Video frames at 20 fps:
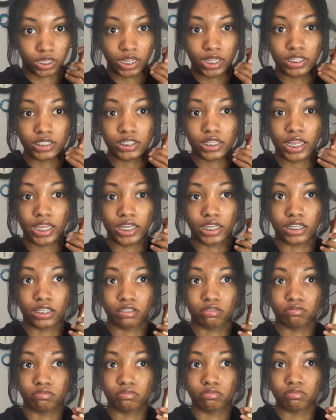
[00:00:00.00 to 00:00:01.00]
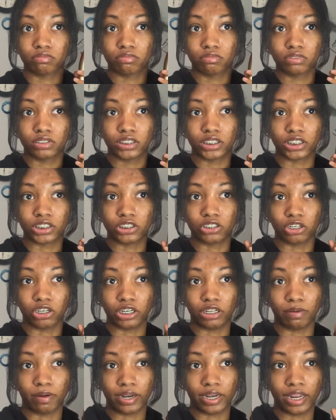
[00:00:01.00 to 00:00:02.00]
It's like
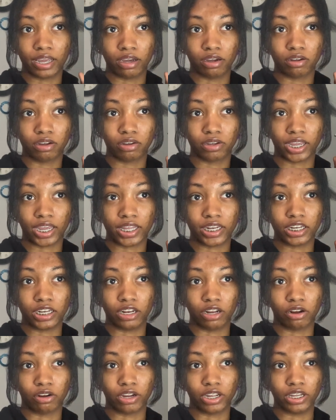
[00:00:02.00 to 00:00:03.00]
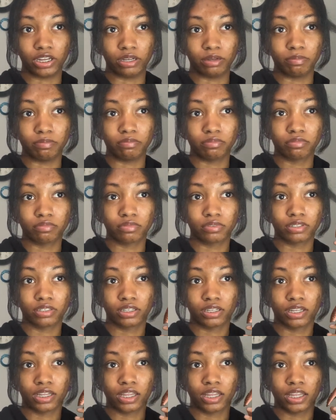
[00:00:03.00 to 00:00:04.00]
6.30 right now. Okay, I need to hurry up
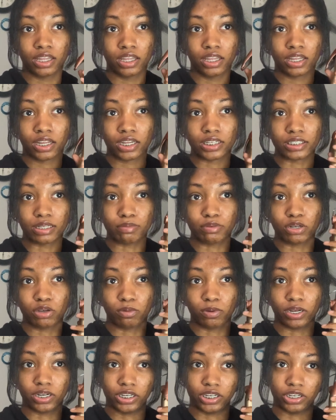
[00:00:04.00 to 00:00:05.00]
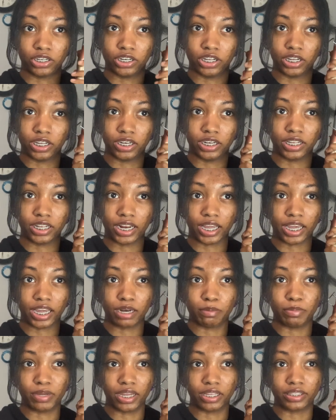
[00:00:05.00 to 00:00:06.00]
because I'm nowhere near done and I gotta
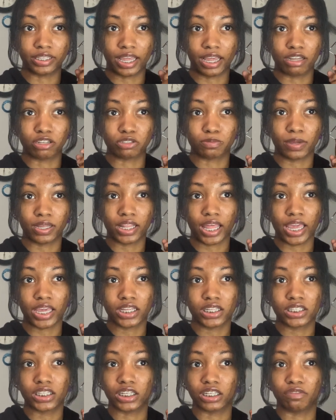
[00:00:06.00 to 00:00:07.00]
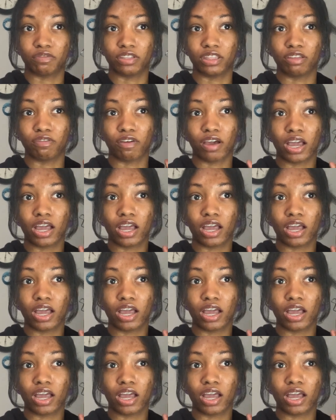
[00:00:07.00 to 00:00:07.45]
be at the house by like 6.55.